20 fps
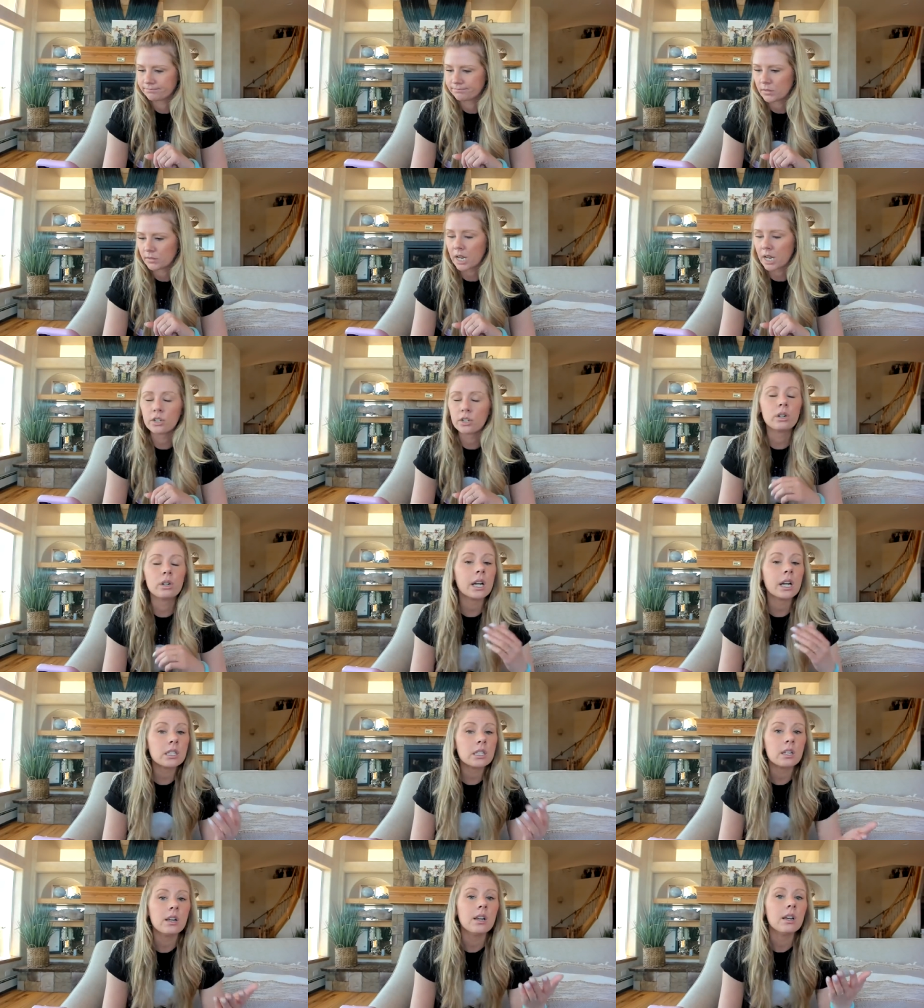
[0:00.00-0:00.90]
And you
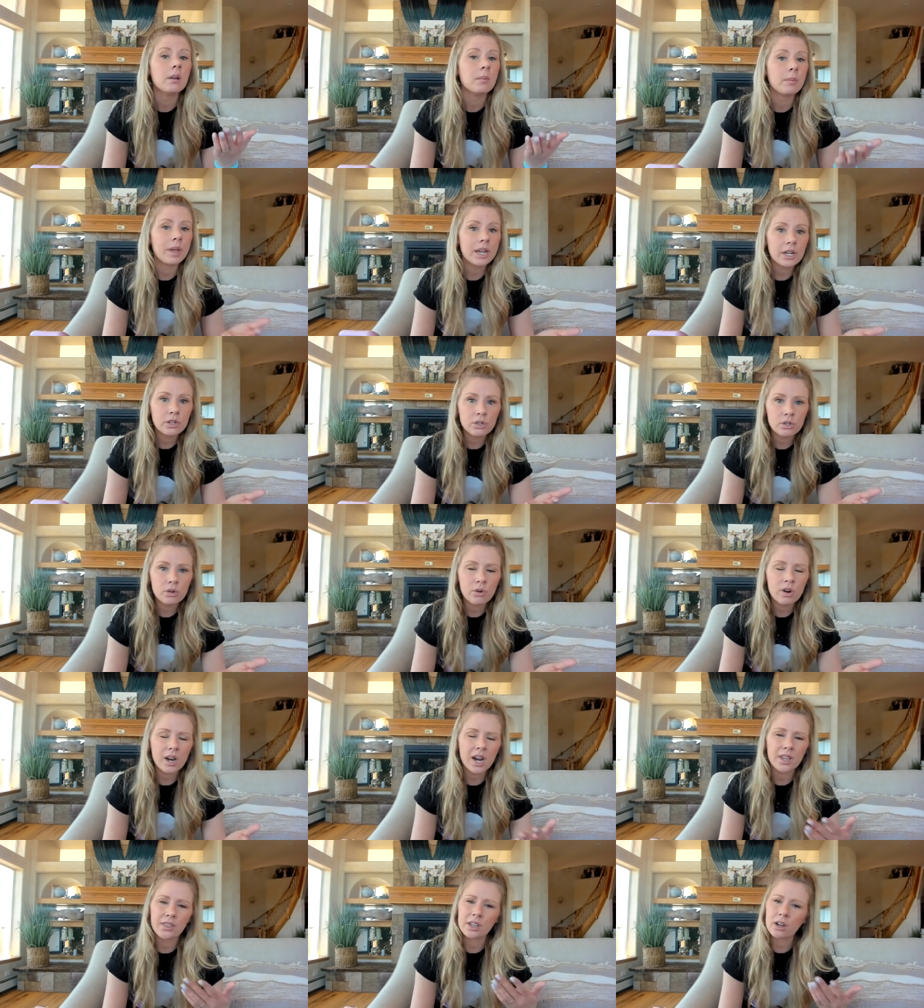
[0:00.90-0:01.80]
guys make
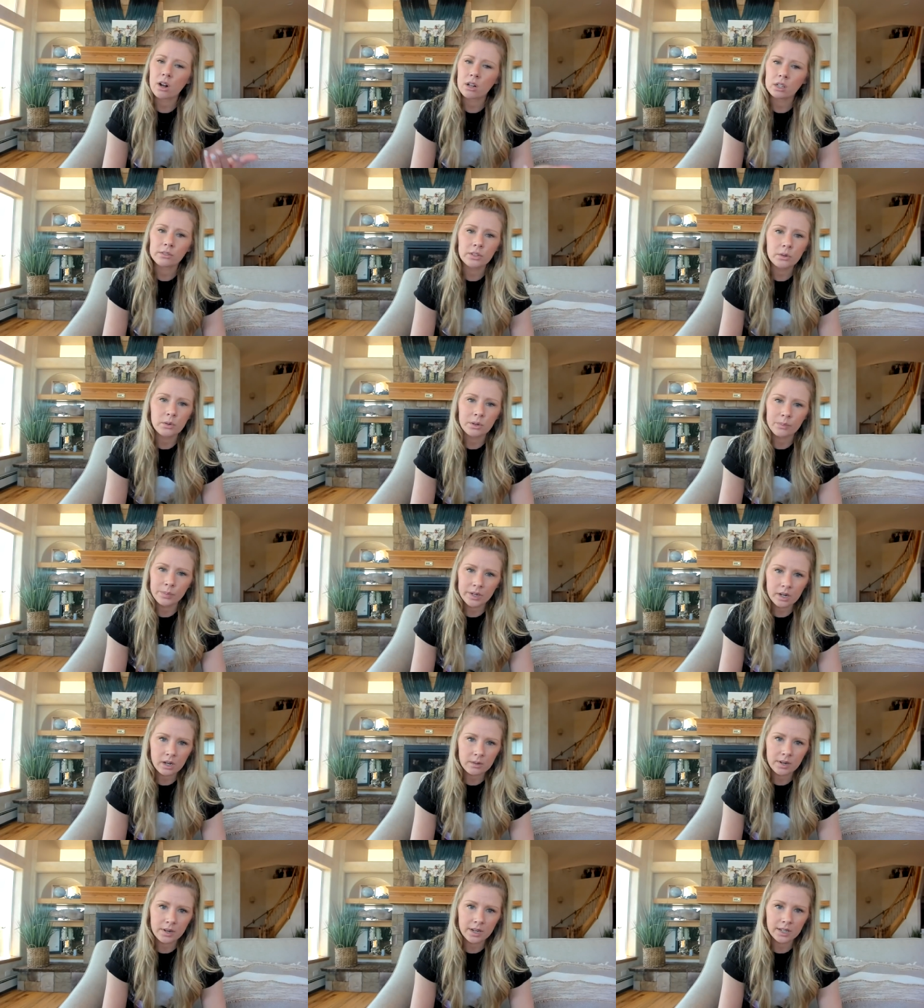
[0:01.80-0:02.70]
sure, I think all of you would be
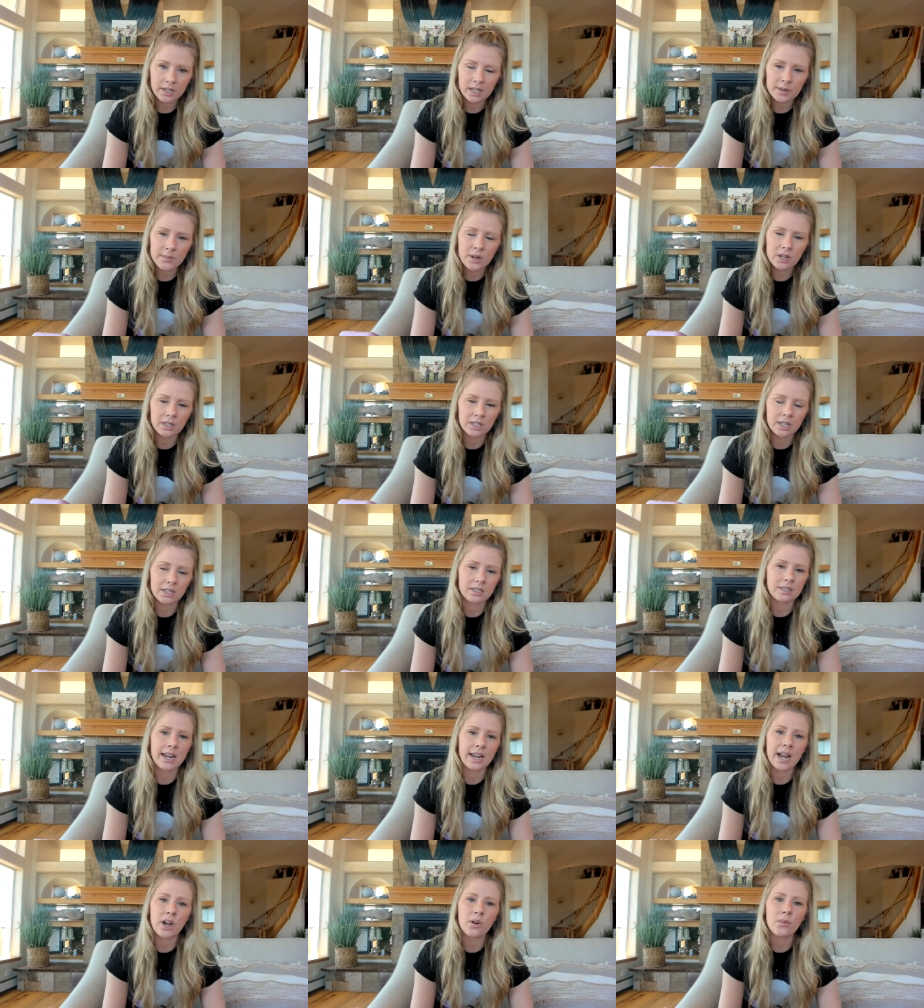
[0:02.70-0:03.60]
on my email list
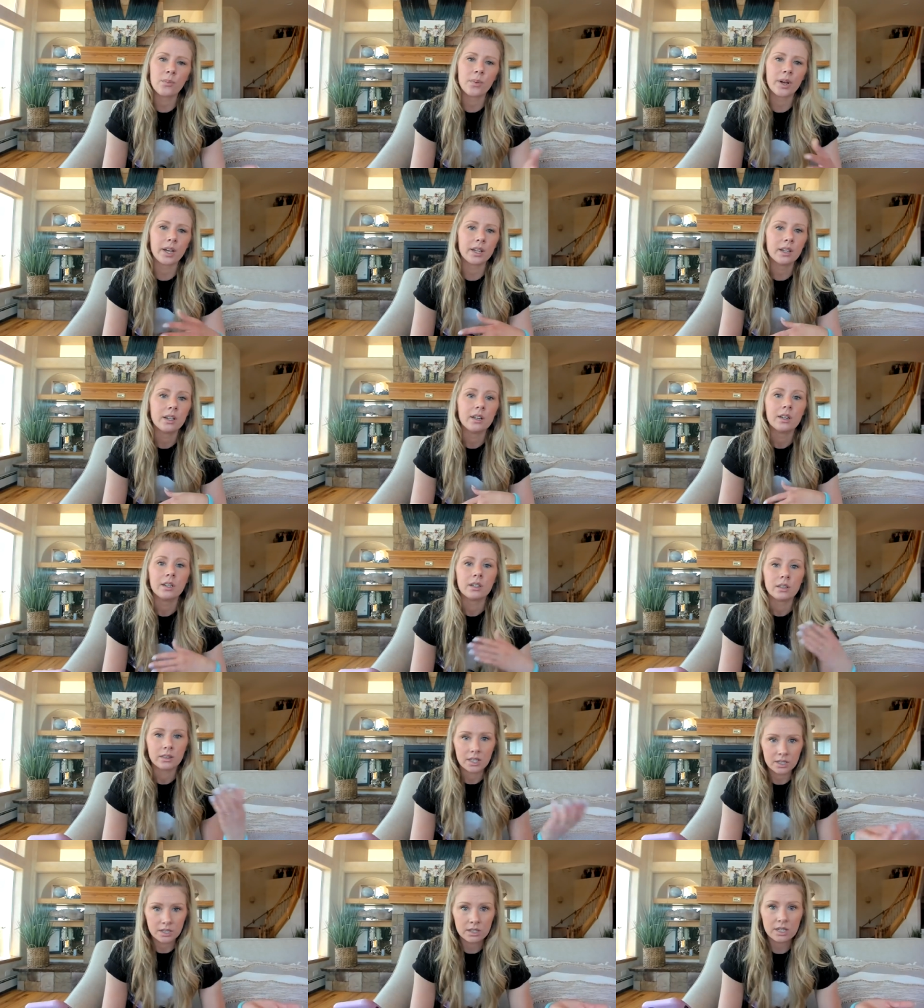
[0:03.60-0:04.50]
now, but
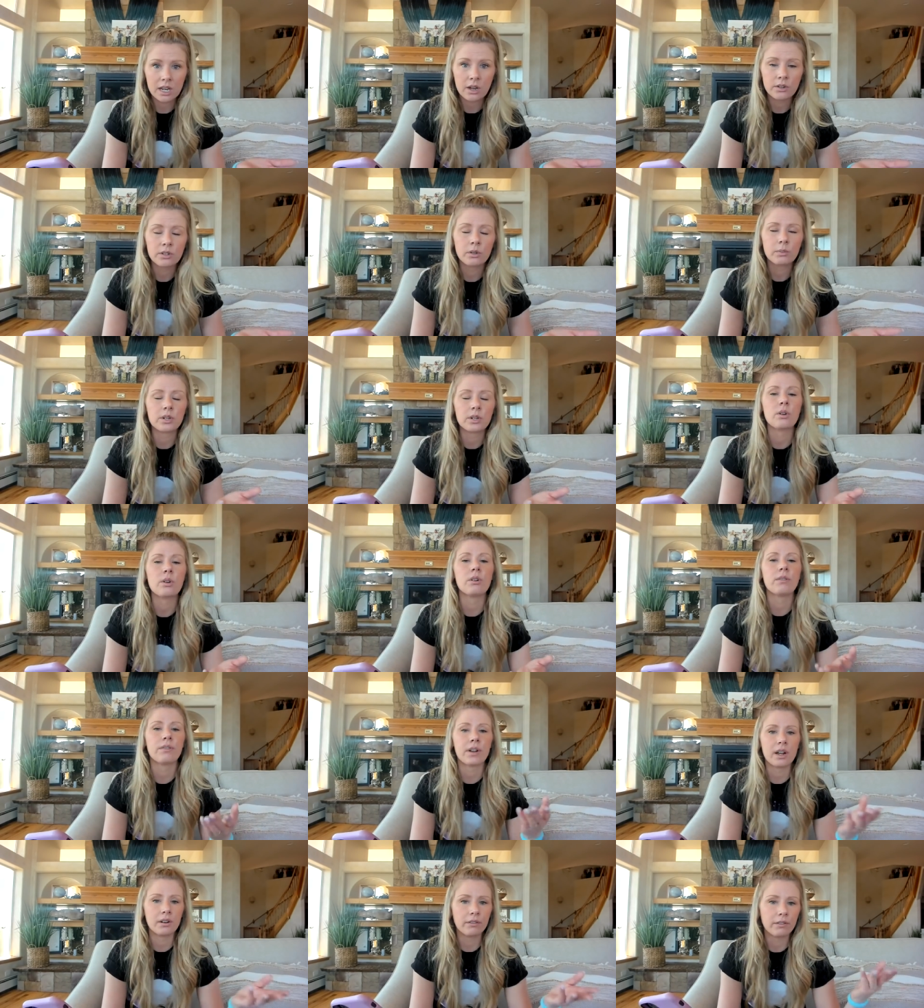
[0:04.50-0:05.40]
this is how you'll be
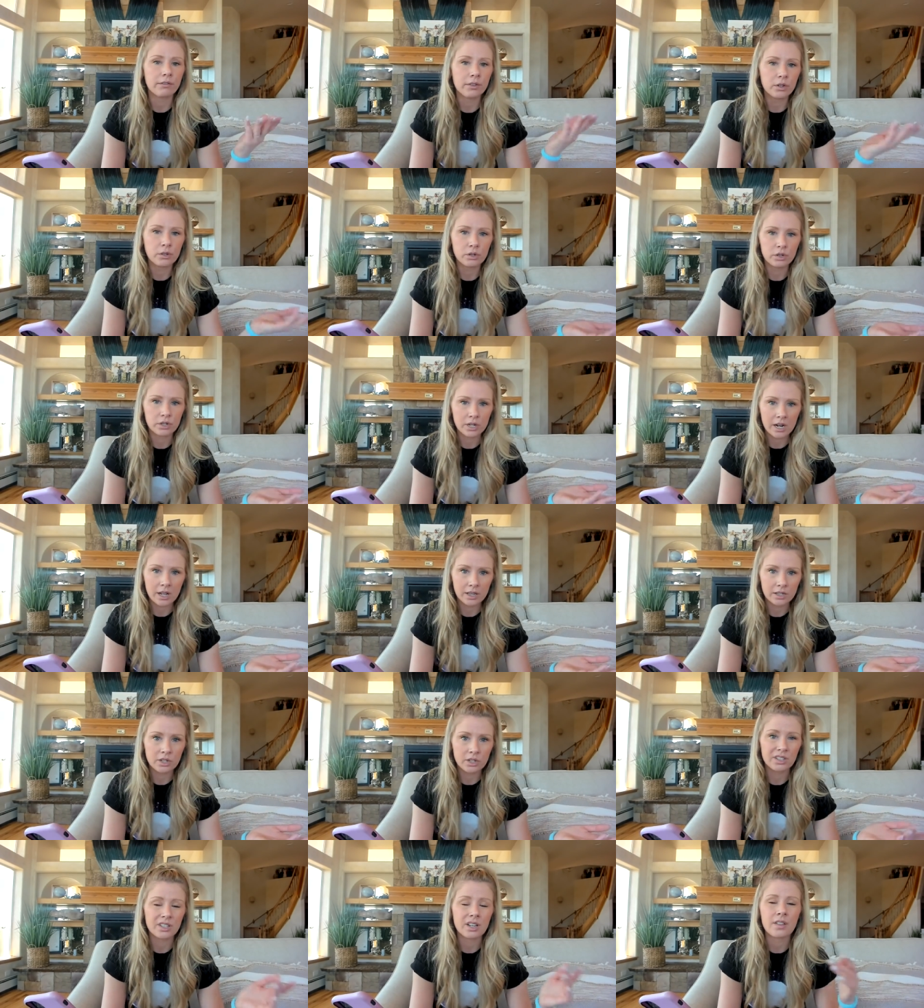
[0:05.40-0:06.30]
notified for future
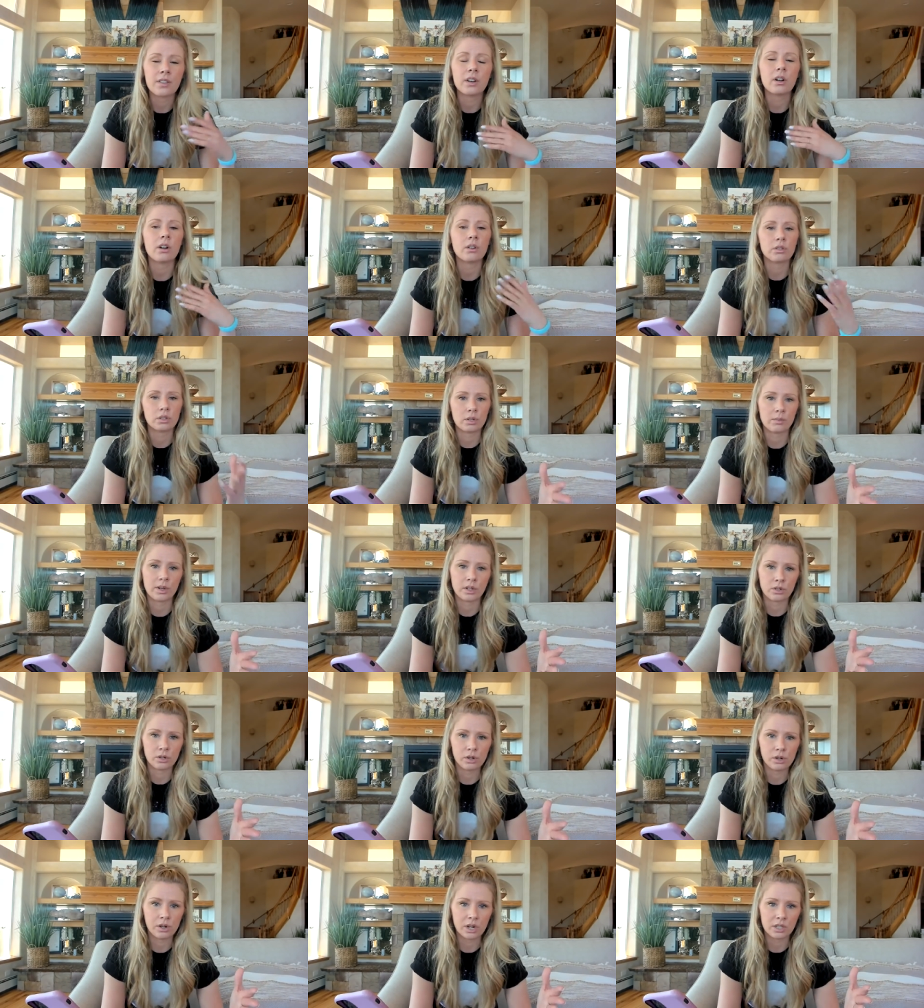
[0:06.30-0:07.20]
challenges. And then also make
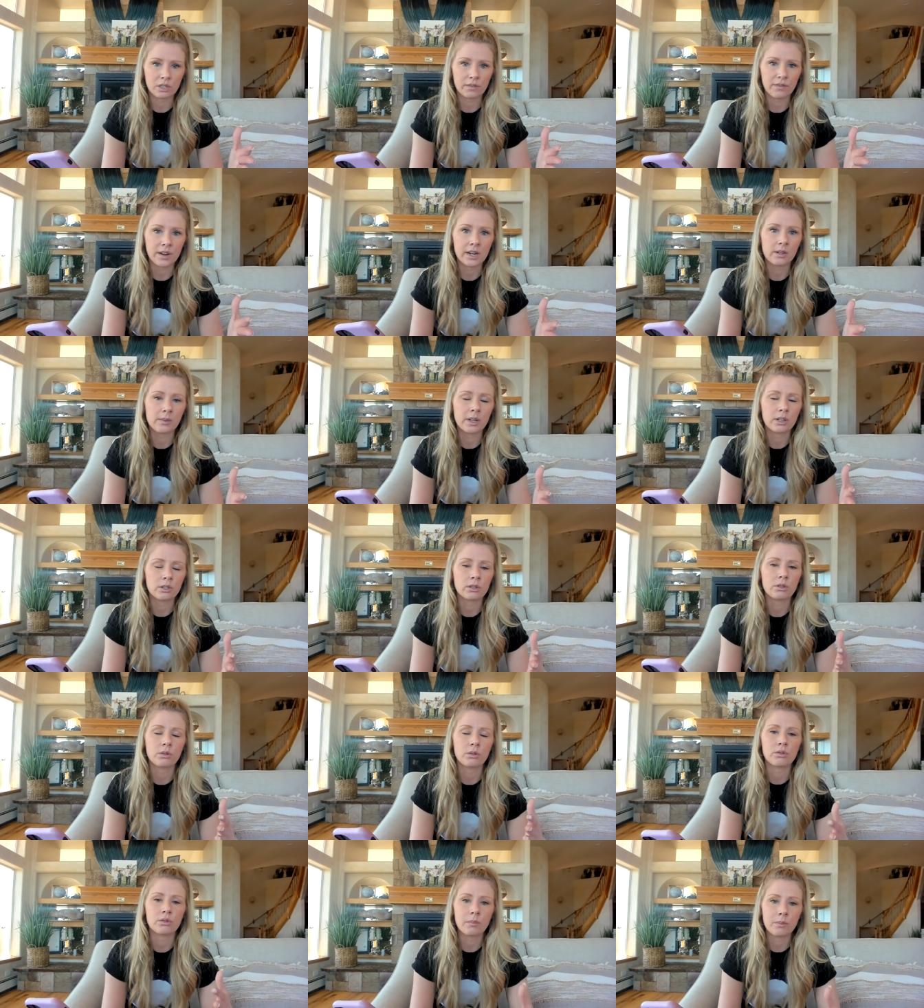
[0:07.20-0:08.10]
sure you guys find me on
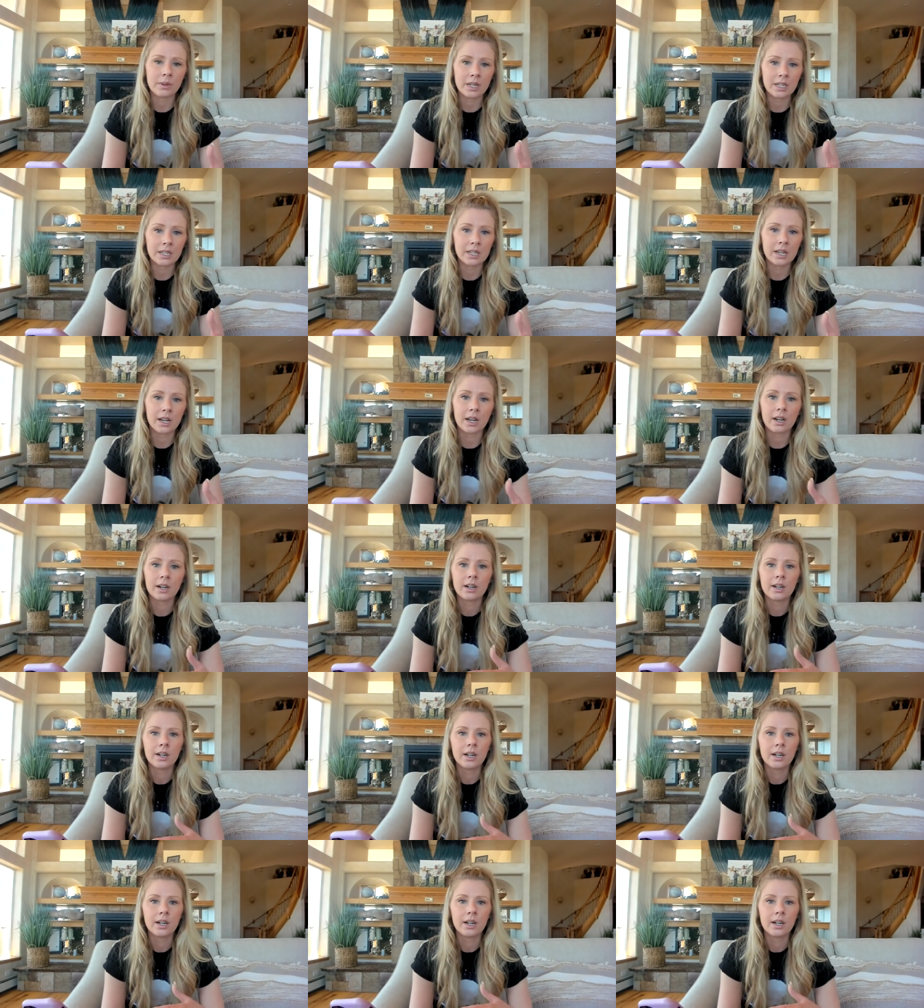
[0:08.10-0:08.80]
social media.